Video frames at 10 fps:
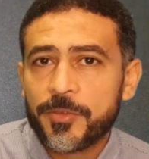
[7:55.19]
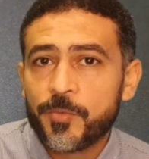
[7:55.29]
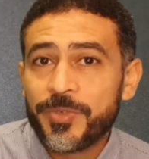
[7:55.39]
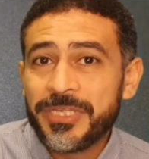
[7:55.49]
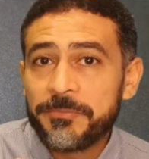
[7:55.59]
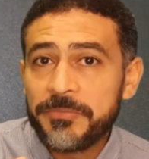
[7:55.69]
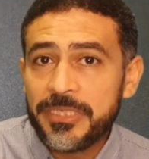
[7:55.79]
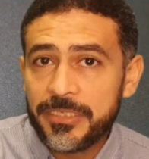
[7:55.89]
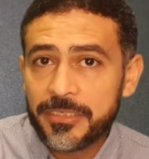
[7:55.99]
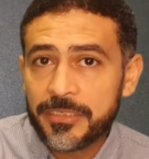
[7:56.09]
we
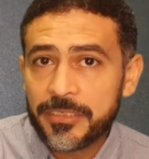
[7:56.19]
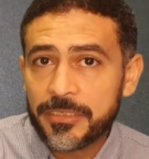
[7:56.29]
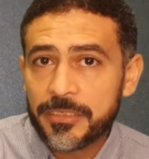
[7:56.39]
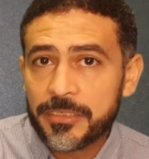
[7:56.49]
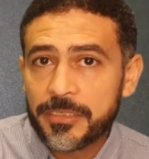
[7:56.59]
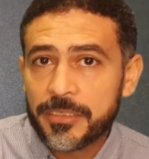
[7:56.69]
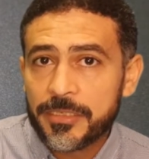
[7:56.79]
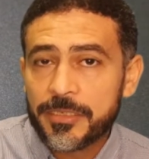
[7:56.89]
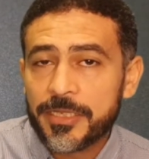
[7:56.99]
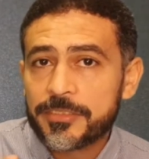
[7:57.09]
mean
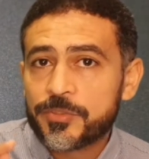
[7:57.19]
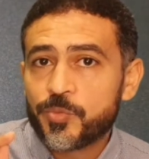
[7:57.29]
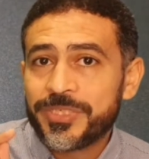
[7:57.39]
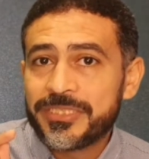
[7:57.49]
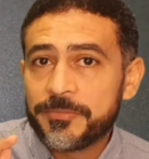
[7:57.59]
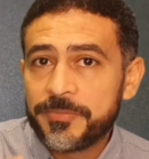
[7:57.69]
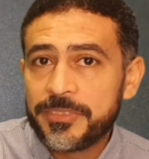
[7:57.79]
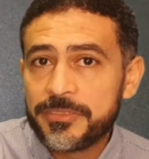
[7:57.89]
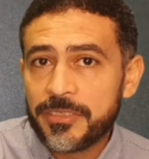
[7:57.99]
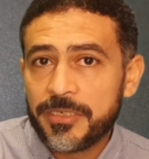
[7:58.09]
that we
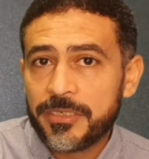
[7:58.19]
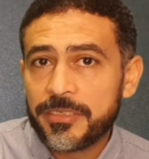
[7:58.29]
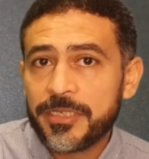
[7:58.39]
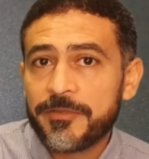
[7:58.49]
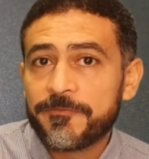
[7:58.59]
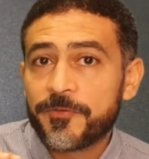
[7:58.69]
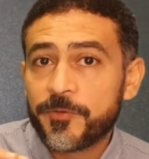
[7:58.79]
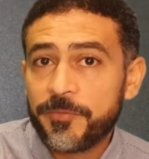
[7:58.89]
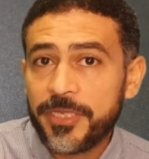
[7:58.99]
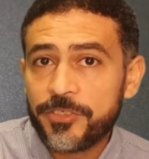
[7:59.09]
depend on
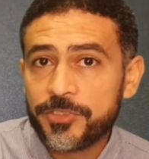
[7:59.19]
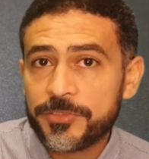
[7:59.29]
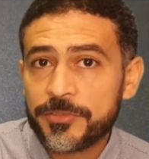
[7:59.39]
information